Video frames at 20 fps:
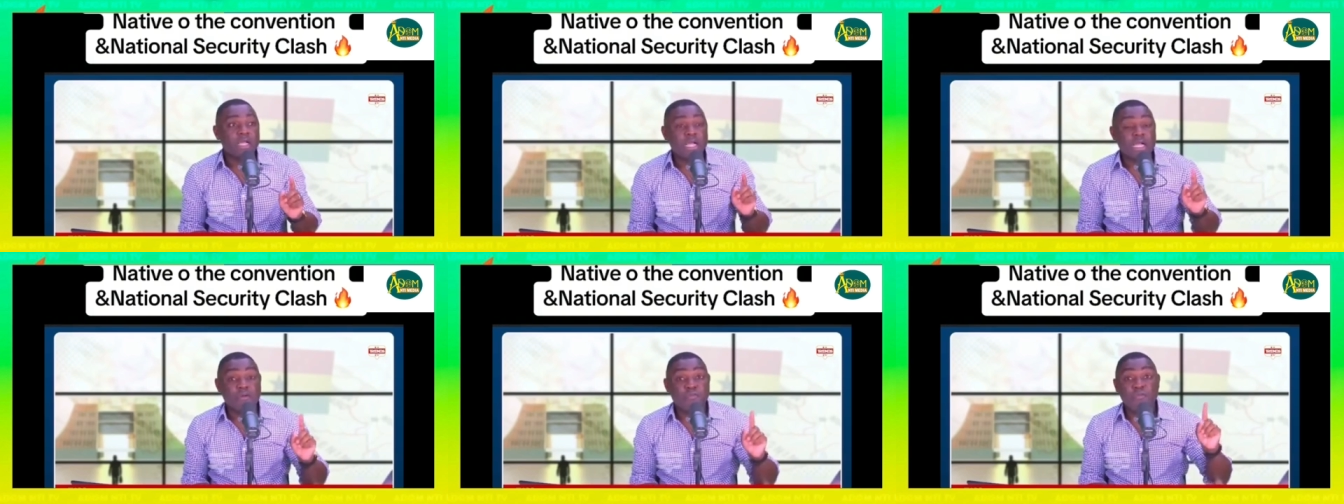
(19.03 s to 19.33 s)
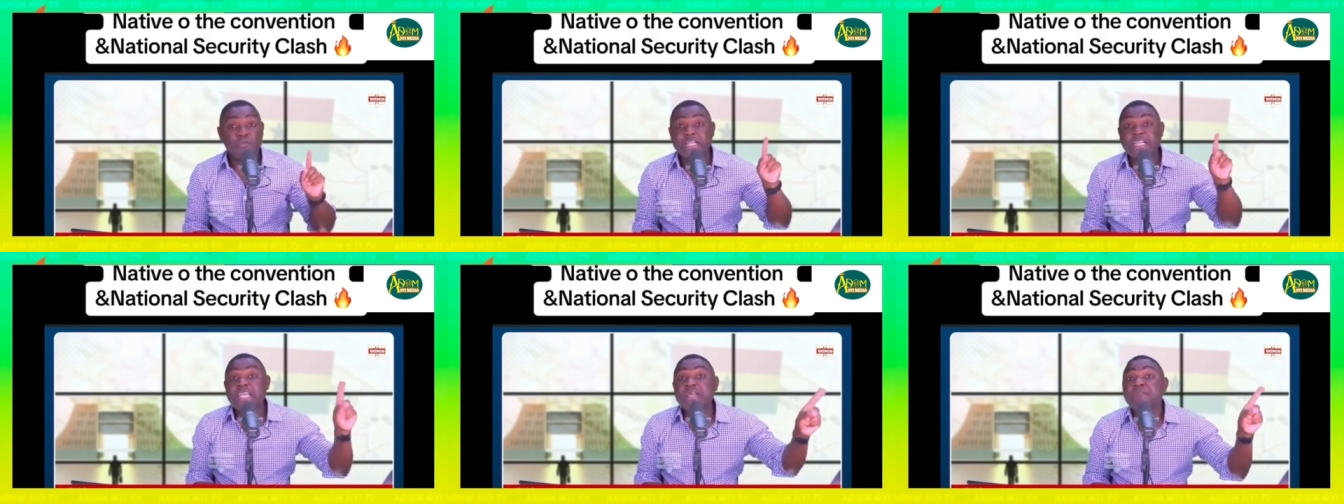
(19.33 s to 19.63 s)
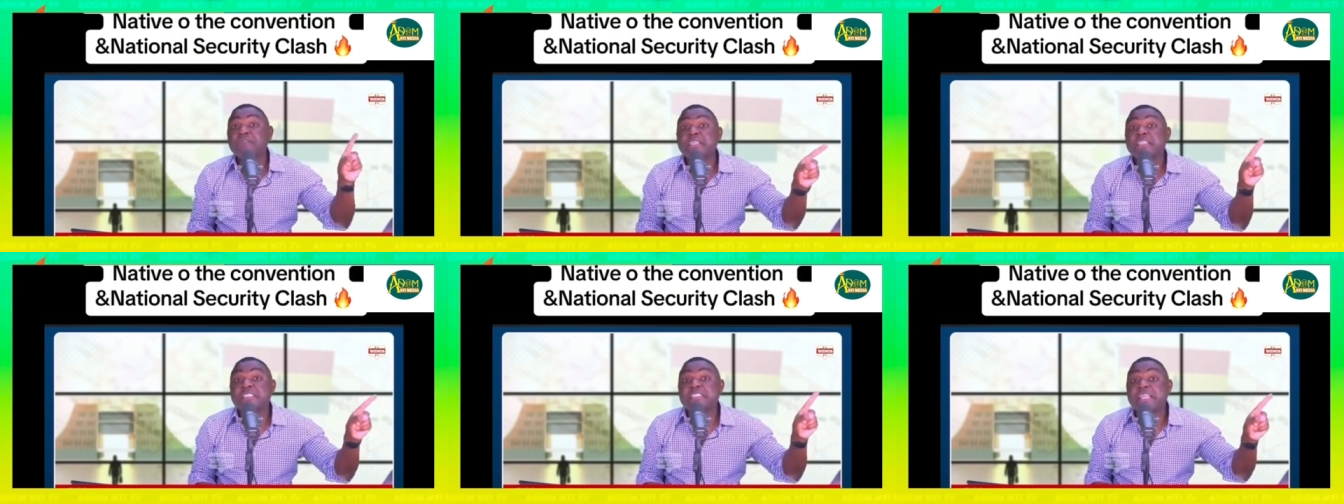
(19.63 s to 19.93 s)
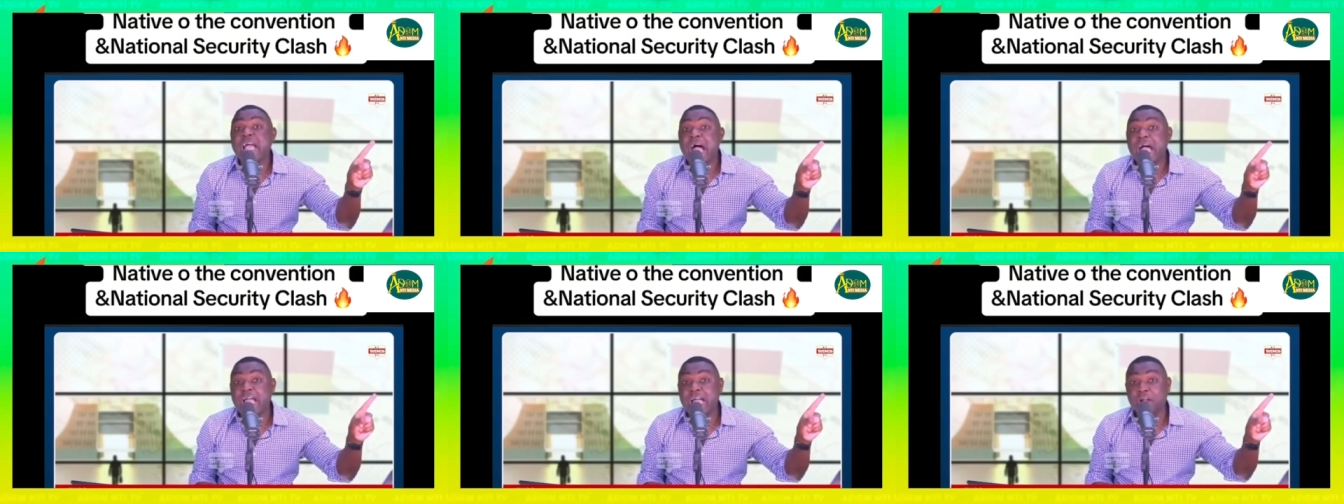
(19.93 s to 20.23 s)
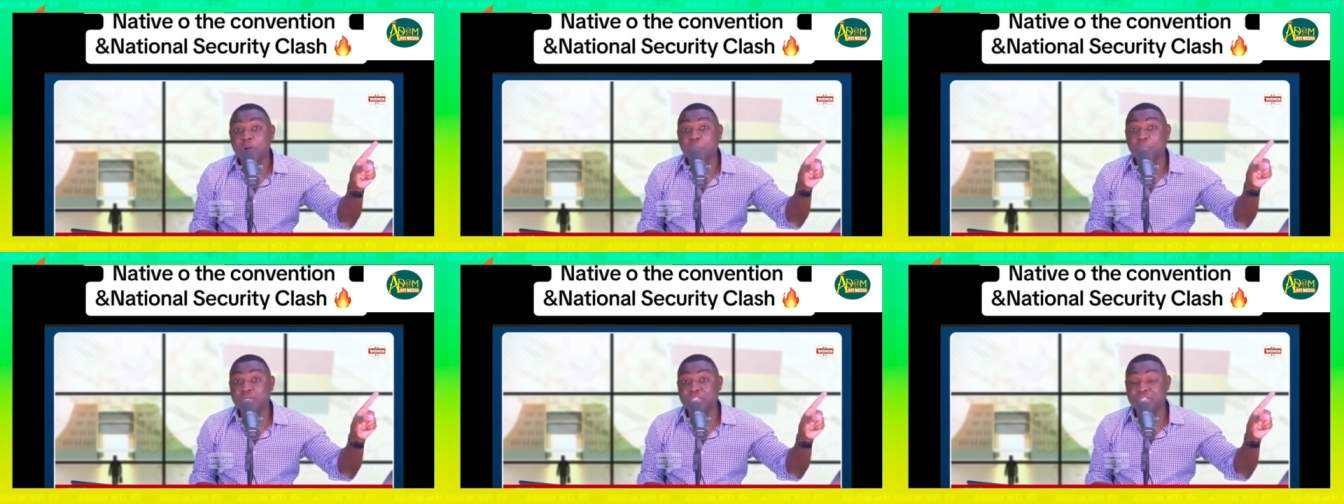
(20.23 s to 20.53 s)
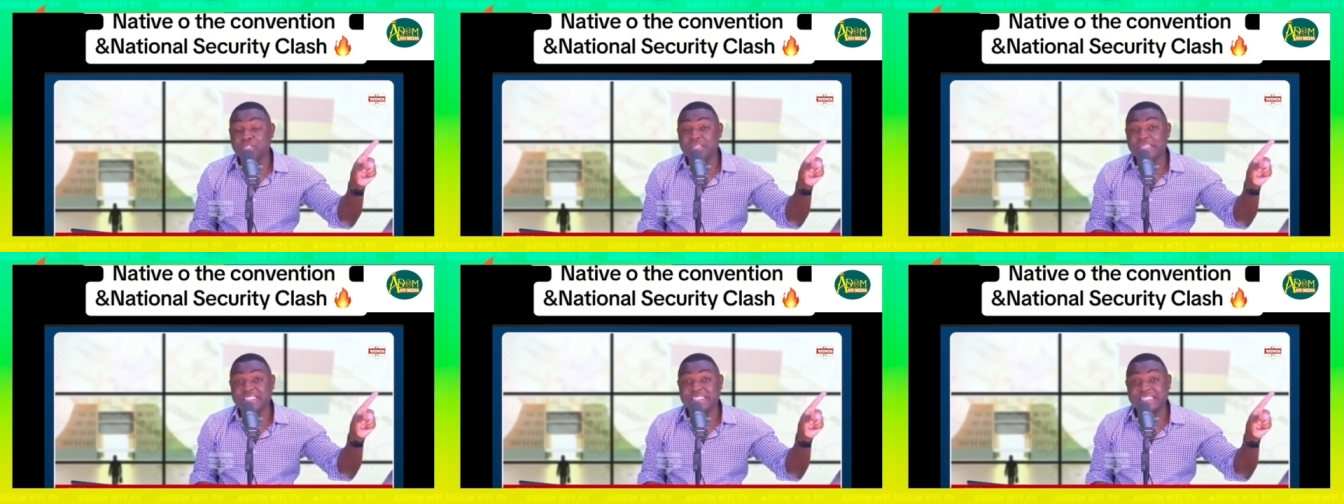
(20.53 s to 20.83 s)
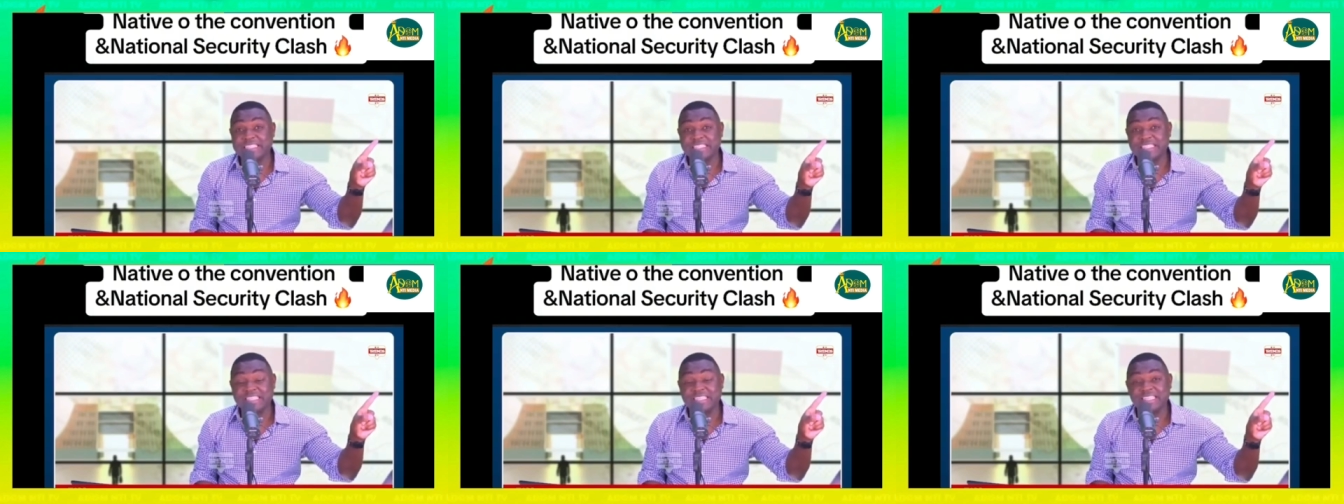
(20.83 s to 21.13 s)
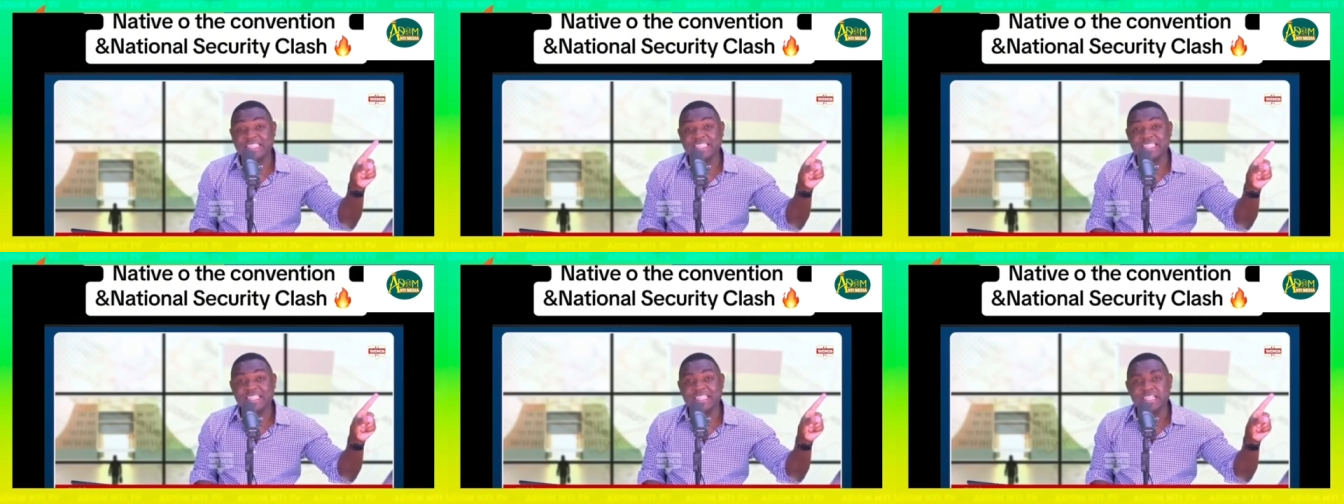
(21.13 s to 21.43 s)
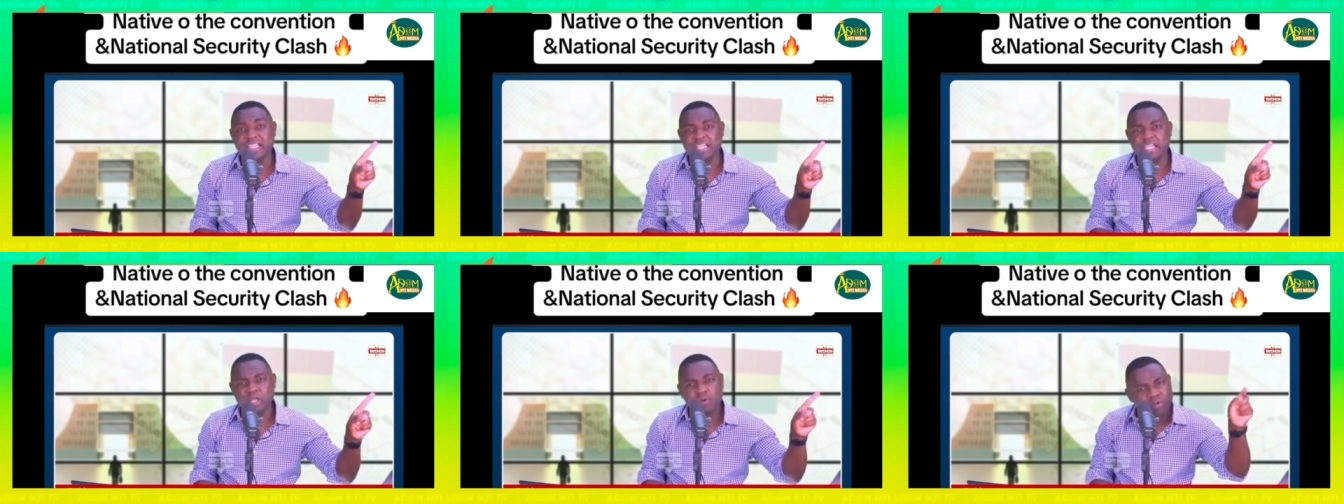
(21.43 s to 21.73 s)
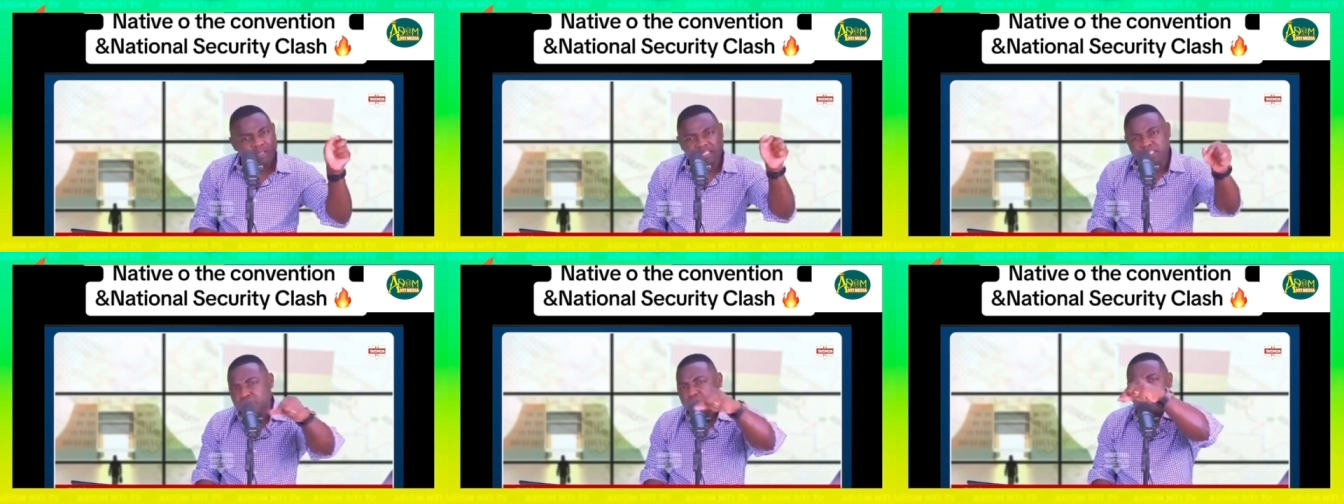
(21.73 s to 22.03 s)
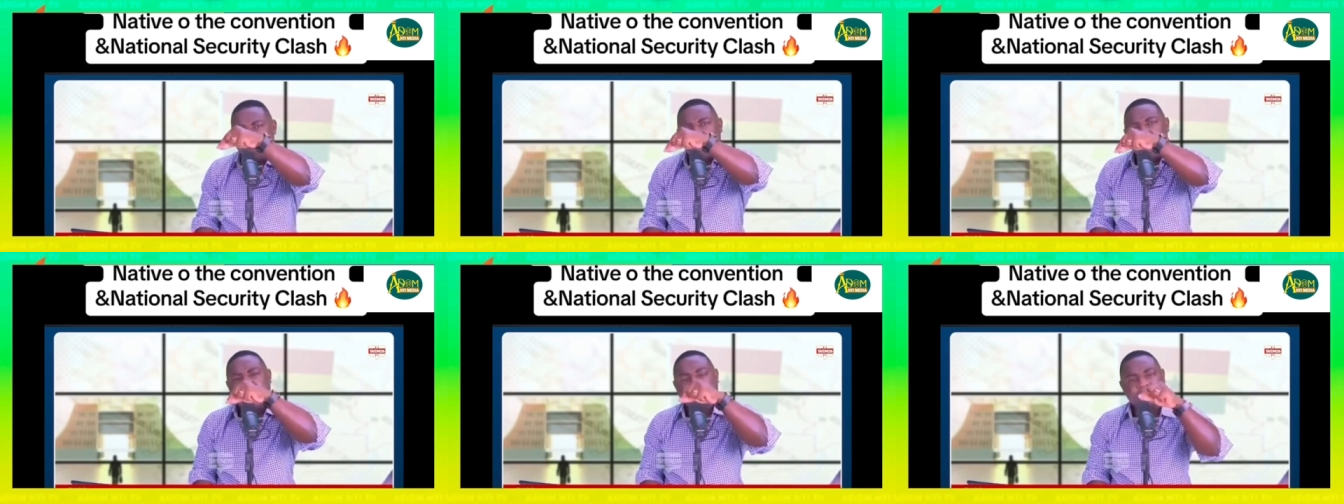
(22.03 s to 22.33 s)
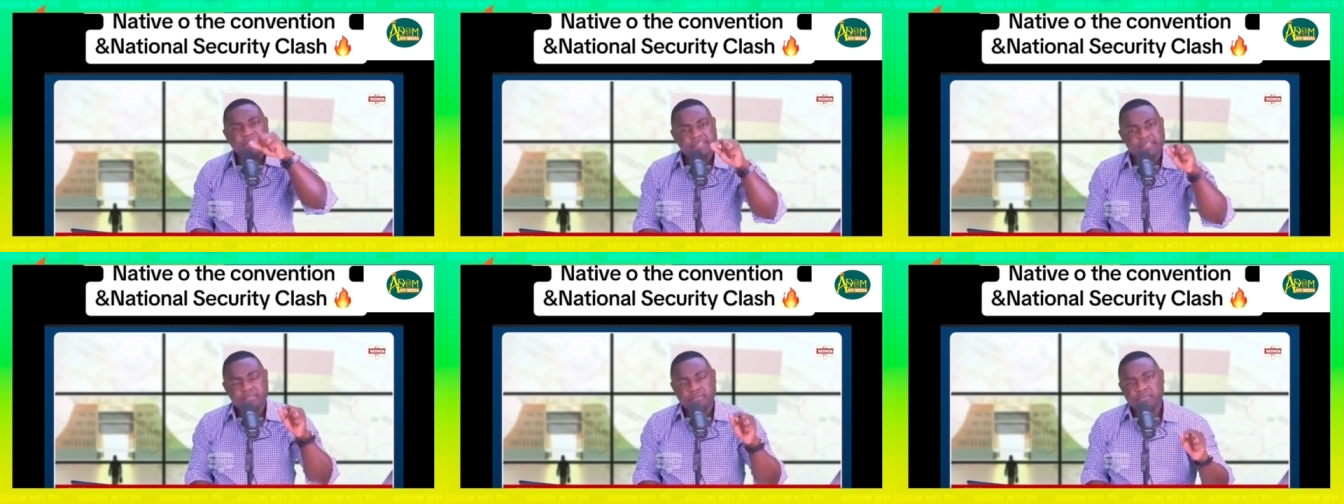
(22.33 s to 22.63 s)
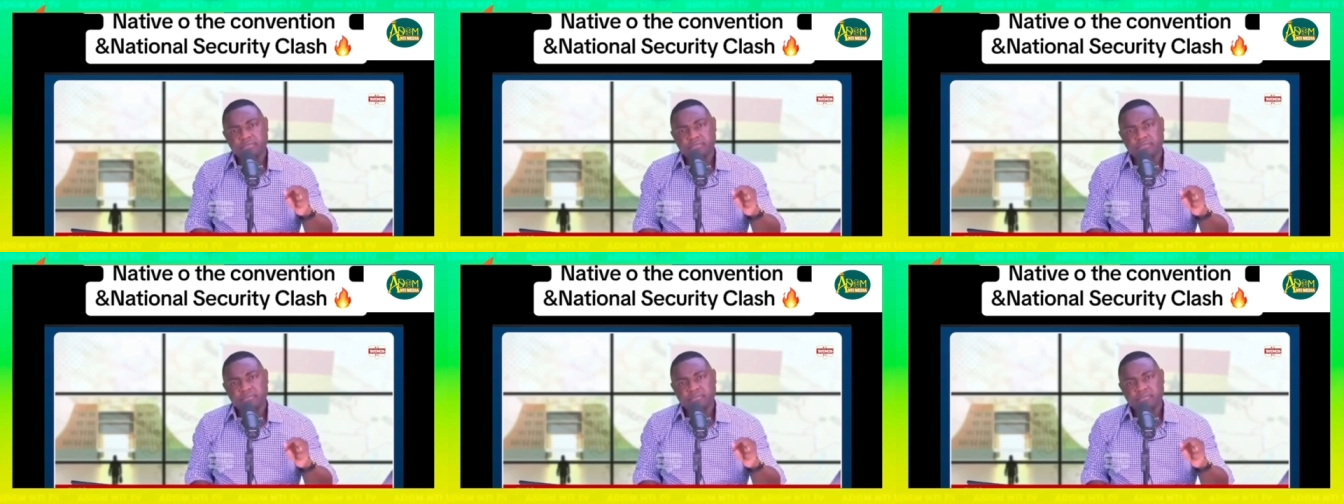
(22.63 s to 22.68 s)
if we give this guy an opportunity, he will destroy us.